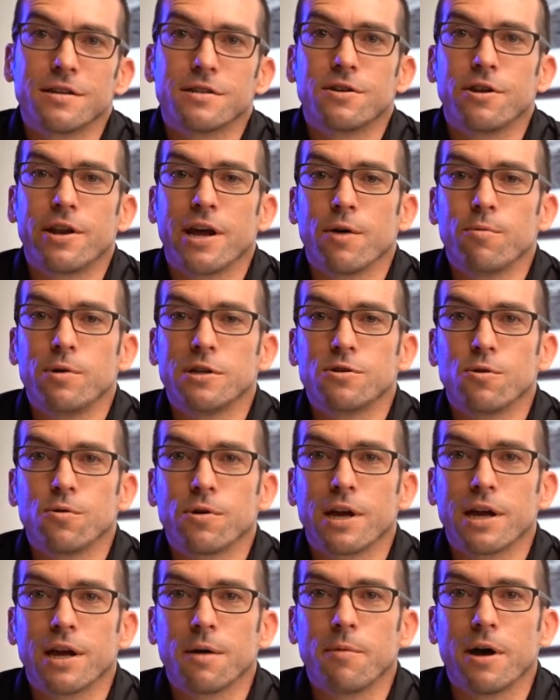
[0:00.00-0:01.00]
Today we're
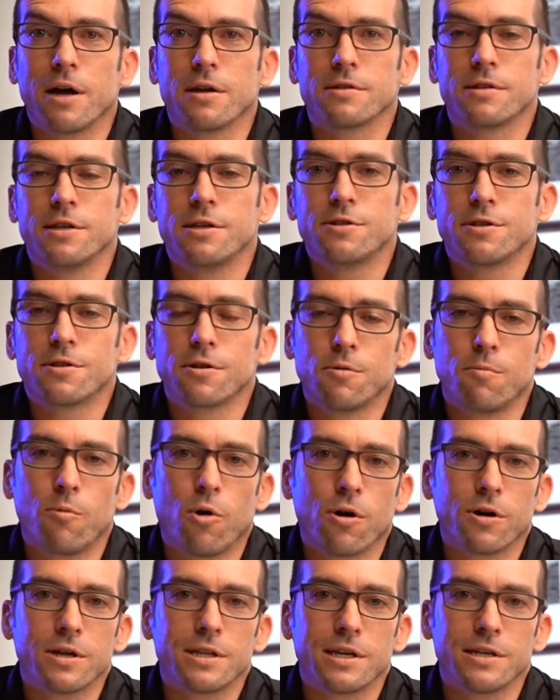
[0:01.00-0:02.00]
talking about digital
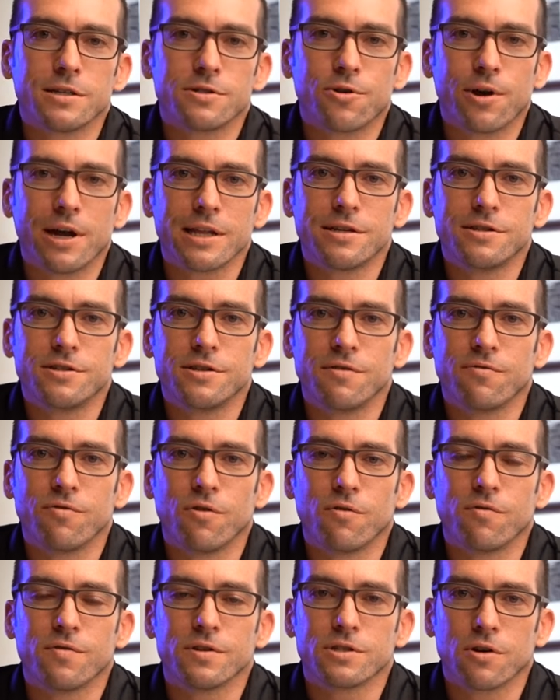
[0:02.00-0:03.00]
marketing strategy
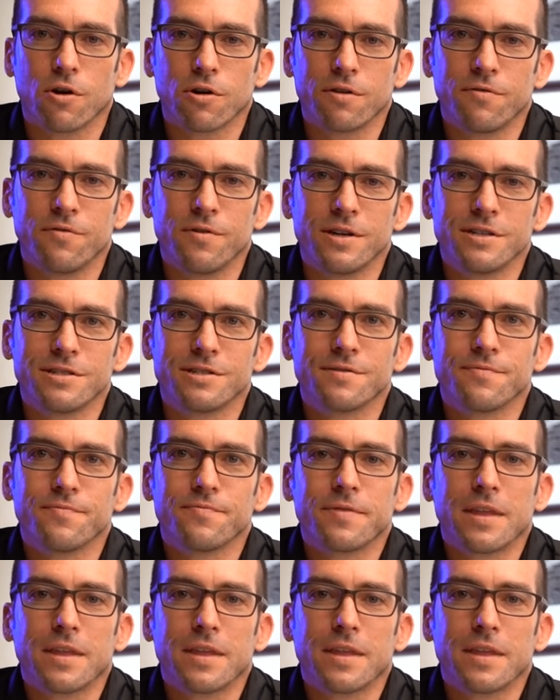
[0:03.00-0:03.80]
for photographers.